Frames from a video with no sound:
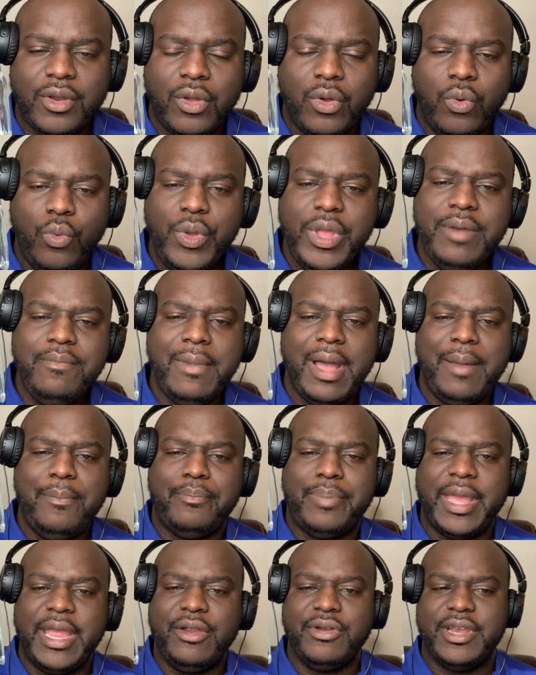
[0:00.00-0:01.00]
When my
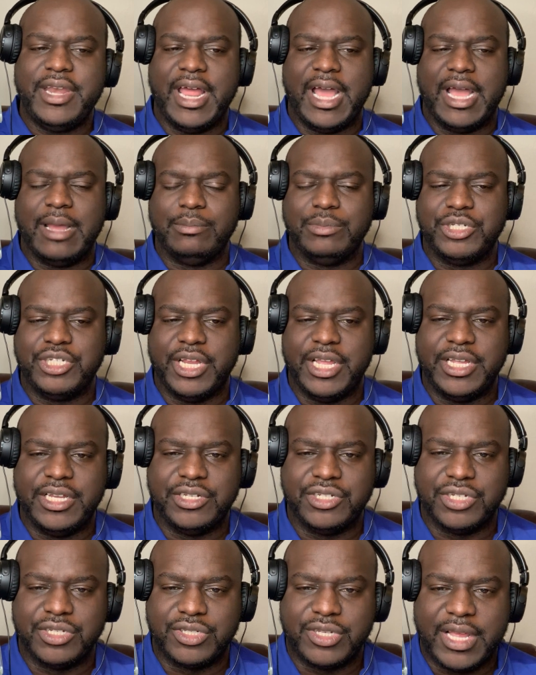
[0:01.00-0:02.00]
paradigm
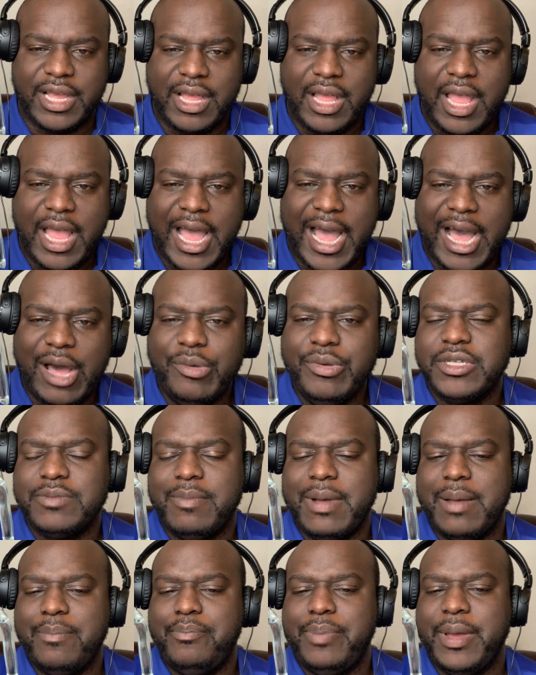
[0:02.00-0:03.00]
changes, how does
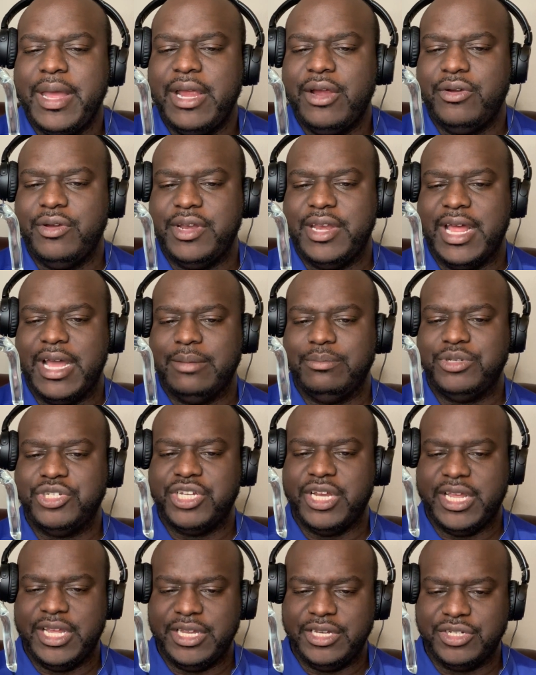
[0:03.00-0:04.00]
my paradigm
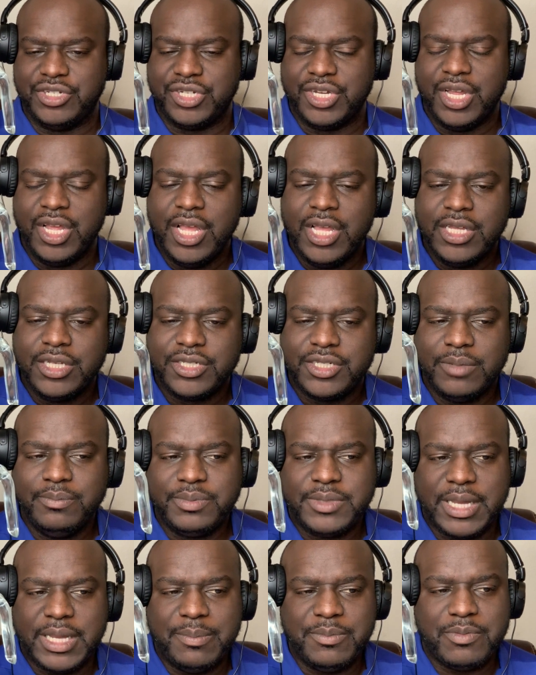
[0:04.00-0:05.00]
change?
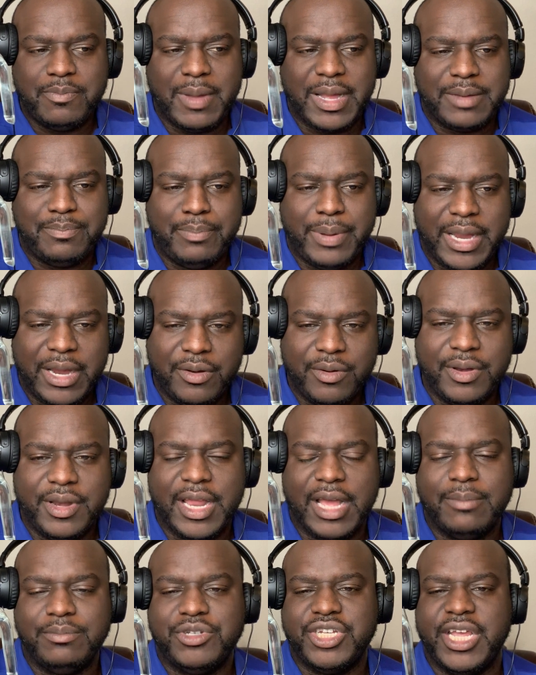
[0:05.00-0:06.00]
Sometimes my
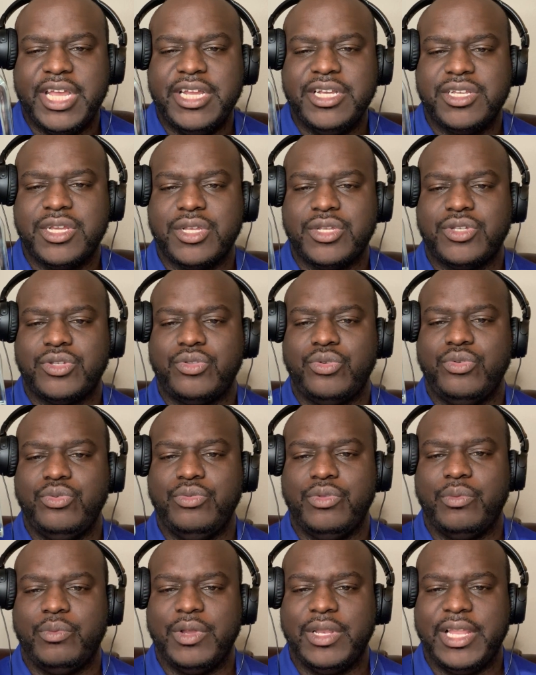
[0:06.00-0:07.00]
paradigm changes through
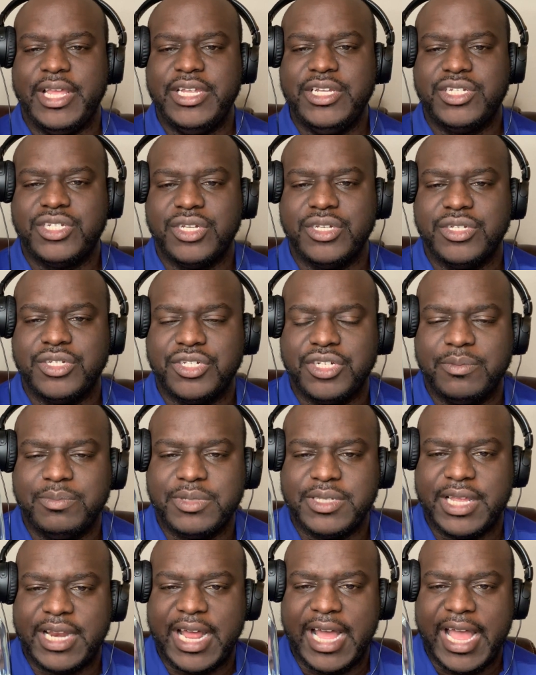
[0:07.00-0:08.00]
the
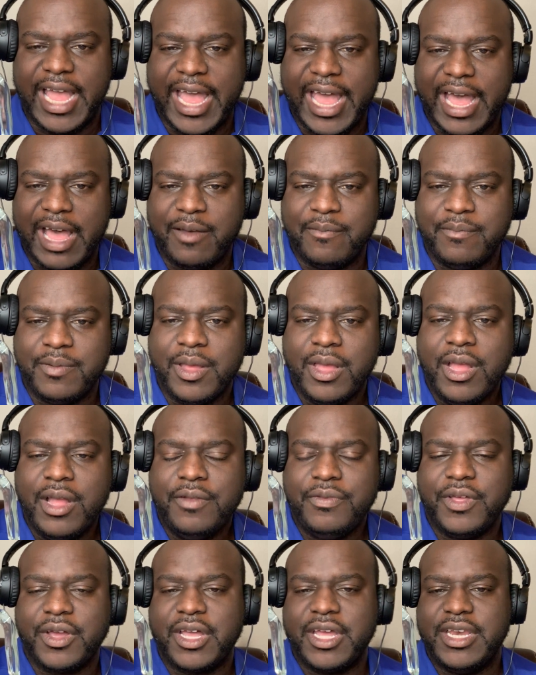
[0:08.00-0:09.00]
relationships that I have,
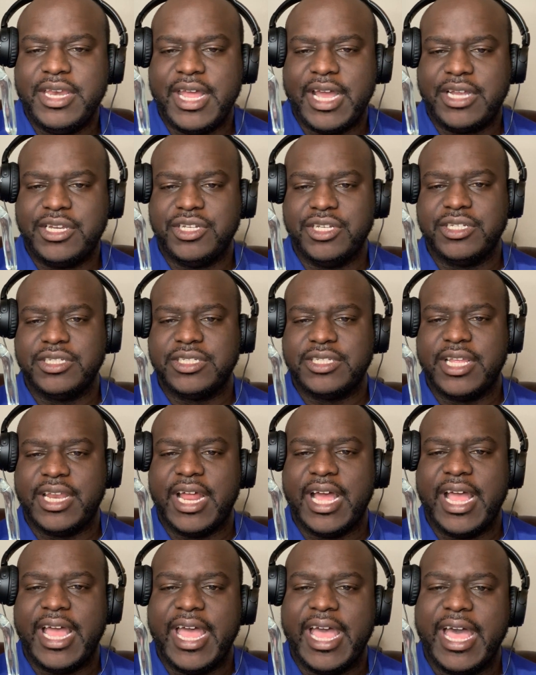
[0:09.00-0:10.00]
the connections that
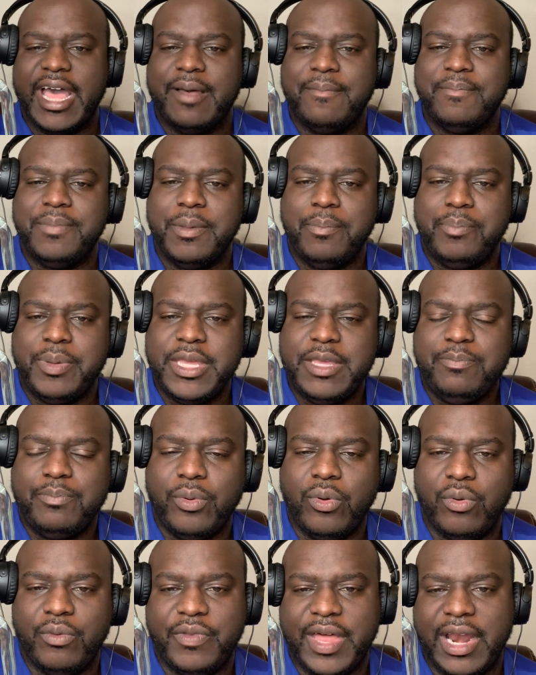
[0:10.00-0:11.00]
I have, the
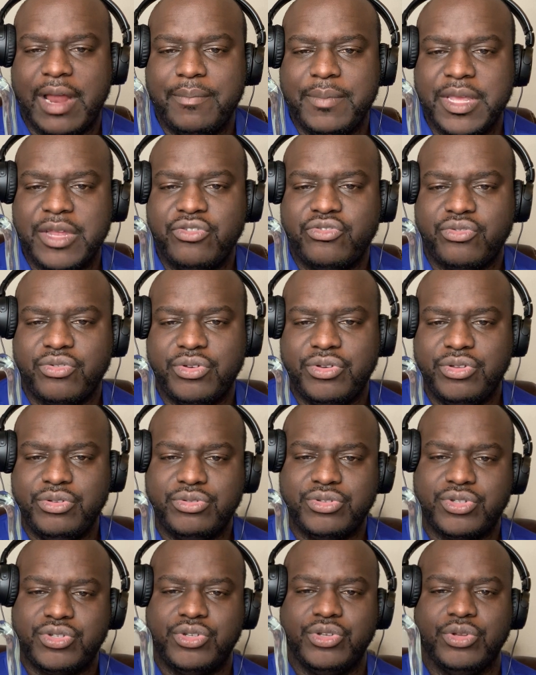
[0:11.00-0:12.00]
people that I'm
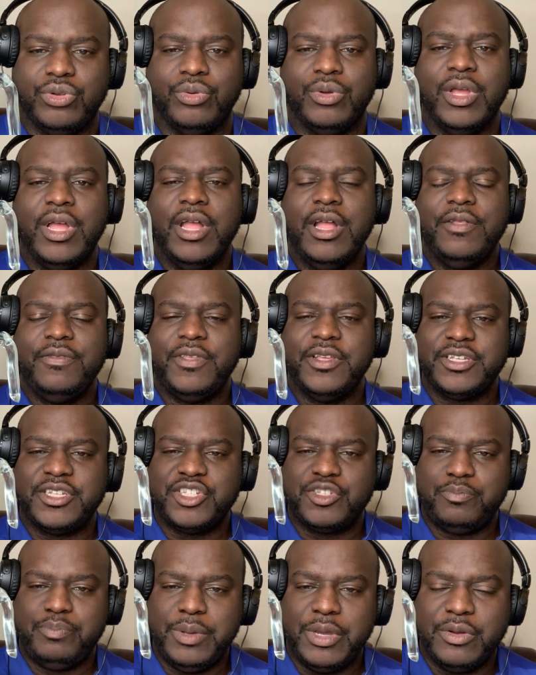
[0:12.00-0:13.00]
introduced to, the
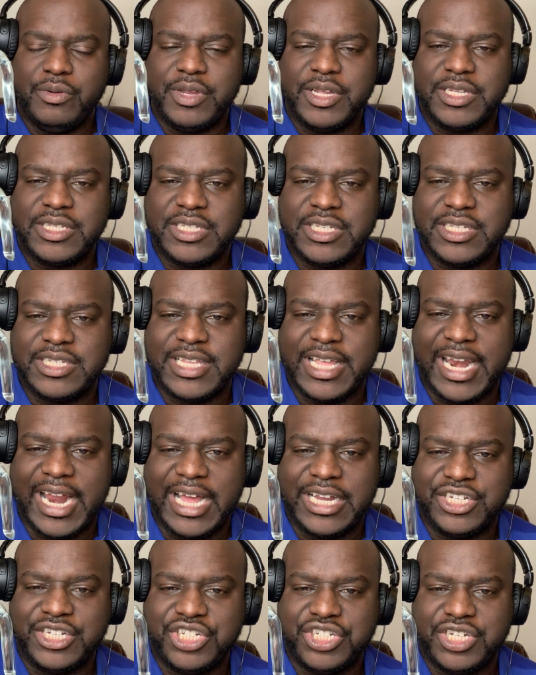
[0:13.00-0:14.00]
experiences that
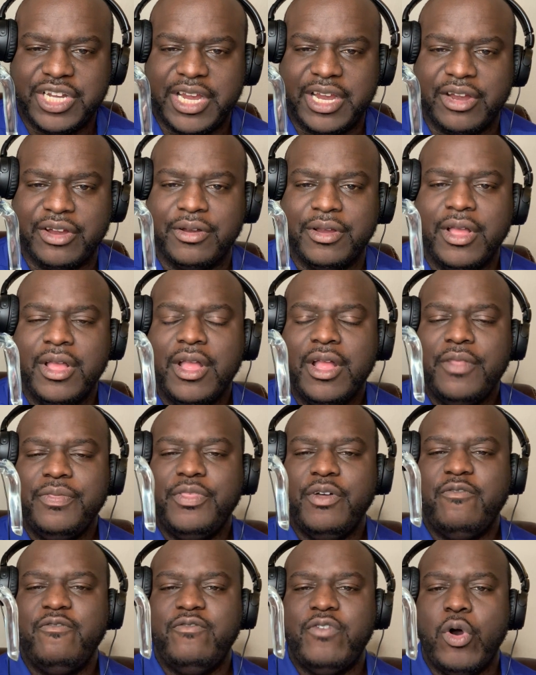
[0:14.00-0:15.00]
I share,
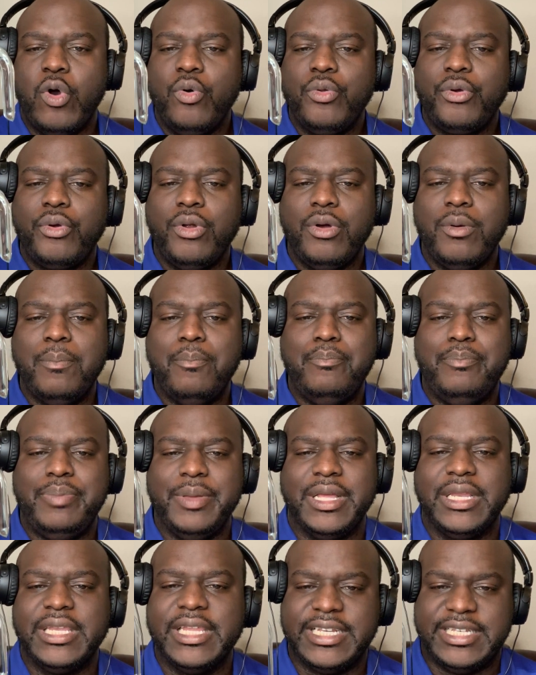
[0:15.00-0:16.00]
the
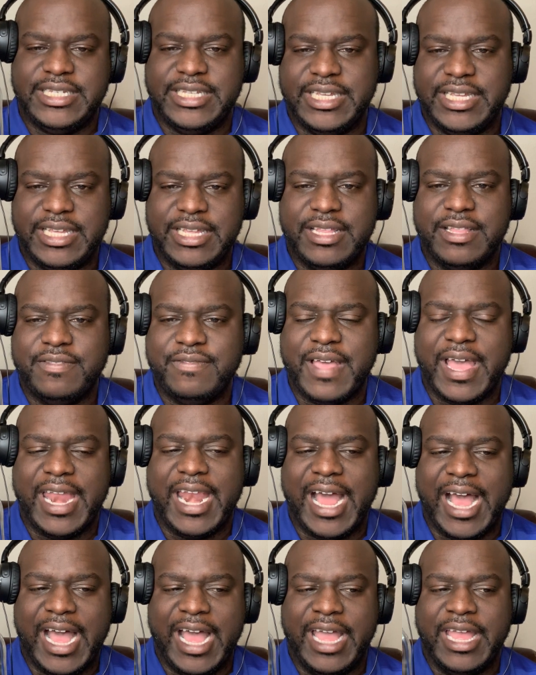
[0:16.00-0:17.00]
vulnerability
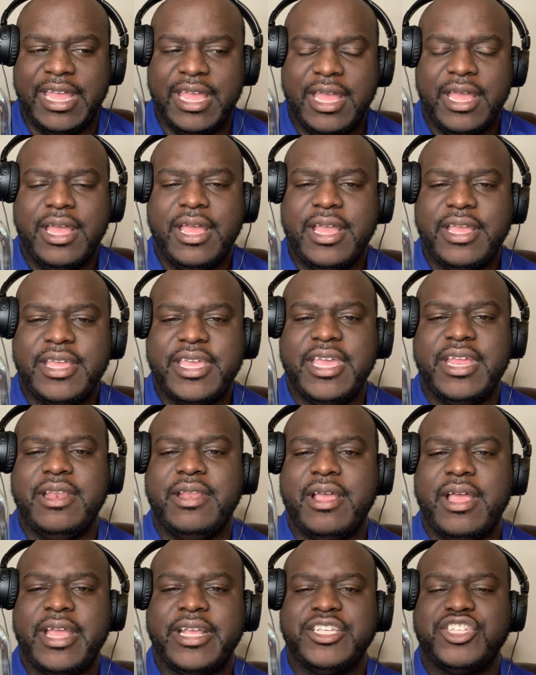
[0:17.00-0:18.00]
that I
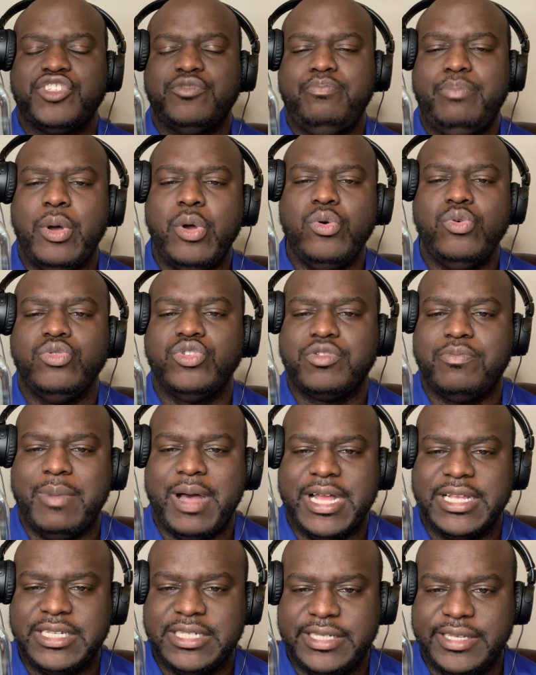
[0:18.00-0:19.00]
can expose
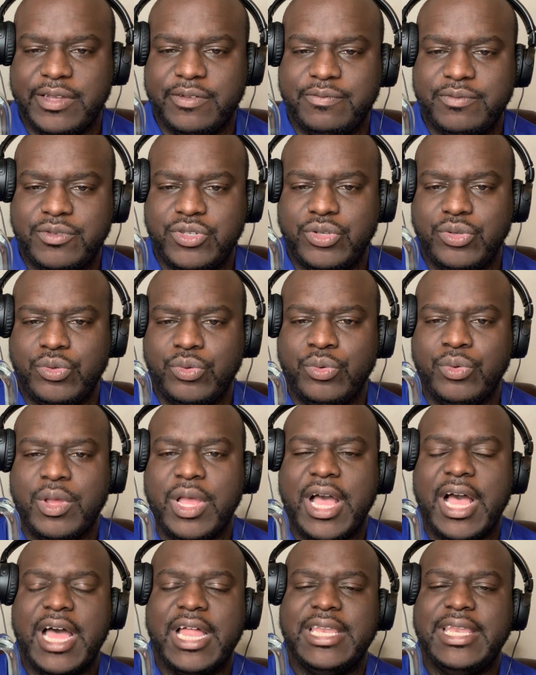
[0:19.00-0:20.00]
myself to
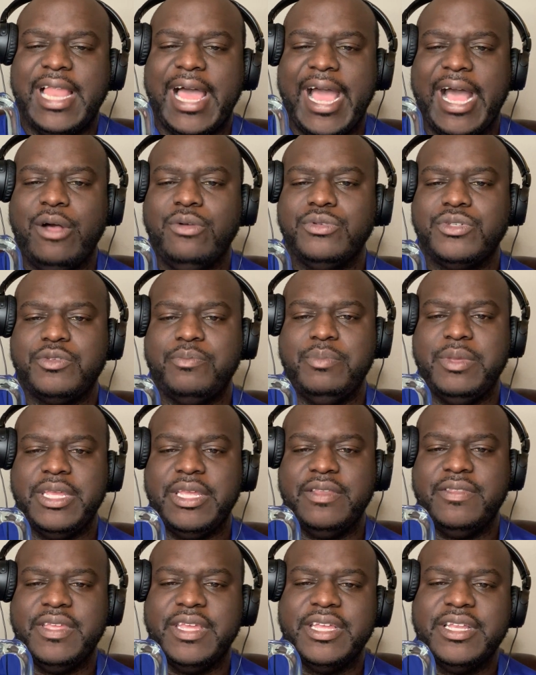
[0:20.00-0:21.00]
allows
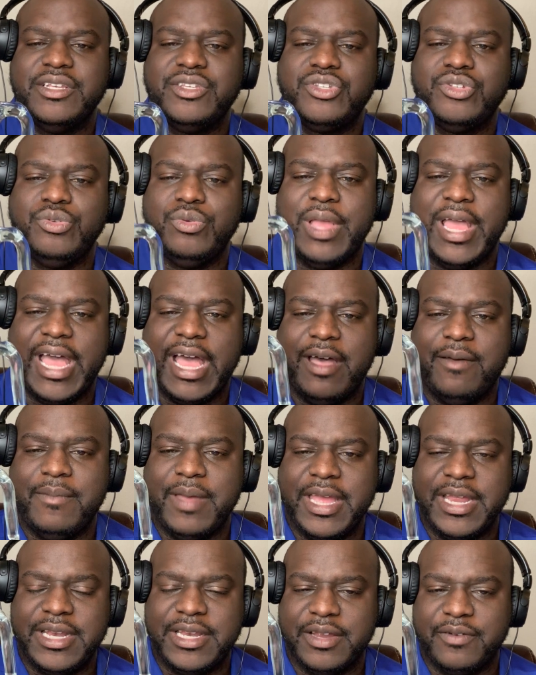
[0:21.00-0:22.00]
me then to have
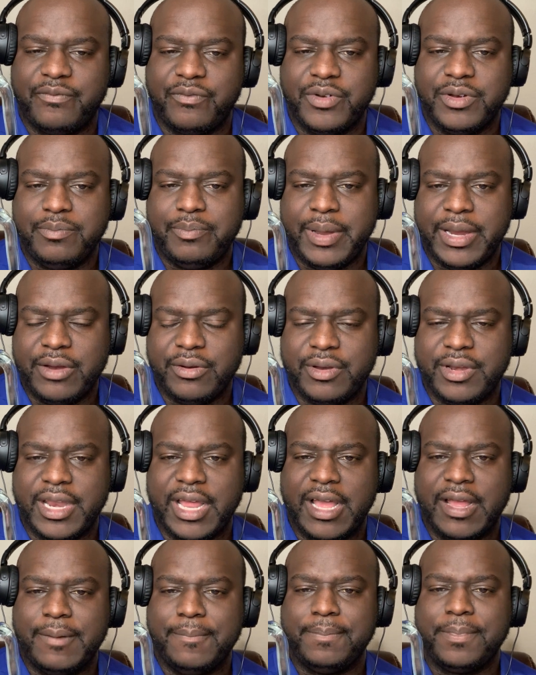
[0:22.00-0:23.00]
a different
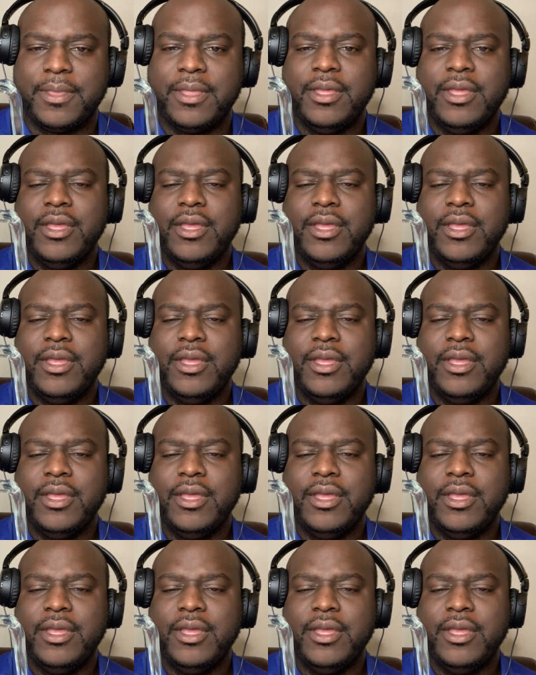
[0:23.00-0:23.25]
paradigm.